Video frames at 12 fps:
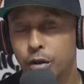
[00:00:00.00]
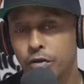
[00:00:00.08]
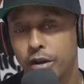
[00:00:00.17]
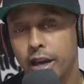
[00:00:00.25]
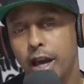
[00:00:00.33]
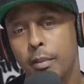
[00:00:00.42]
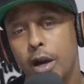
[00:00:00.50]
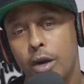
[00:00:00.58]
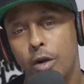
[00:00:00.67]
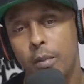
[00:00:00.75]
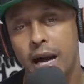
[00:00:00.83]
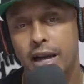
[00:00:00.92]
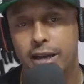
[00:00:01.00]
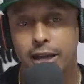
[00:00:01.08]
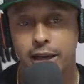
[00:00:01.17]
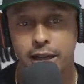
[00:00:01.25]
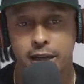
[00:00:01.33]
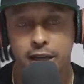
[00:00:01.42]
worth of game. I, like I go that. by
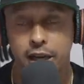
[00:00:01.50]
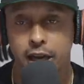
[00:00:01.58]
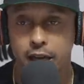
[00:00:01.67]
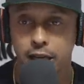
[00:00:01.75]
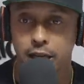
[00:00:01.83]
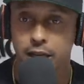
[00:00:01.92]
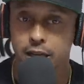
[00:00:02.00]
Gillie the King.